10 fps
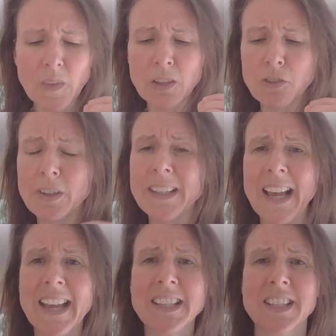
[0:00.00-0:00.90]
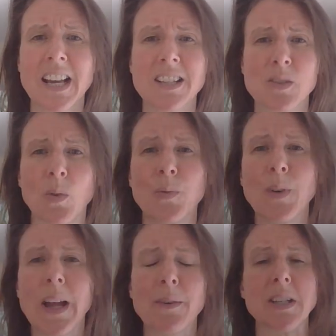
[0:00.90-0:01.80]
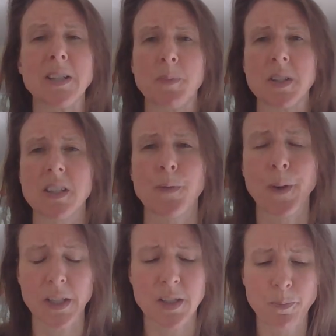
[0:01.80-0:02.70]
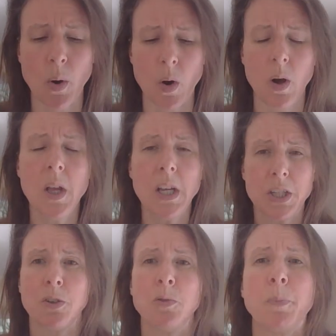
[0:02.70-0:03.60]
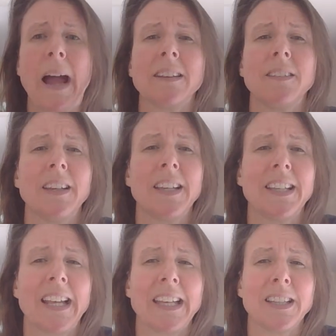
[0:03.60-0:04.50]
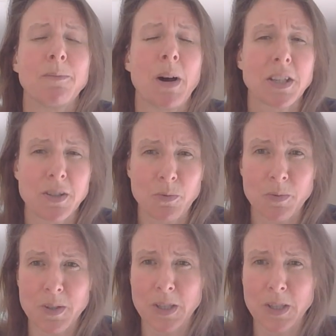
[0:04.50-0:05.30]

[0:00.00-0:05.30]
to get into that sort of very specific spot to pandiculate the muscles,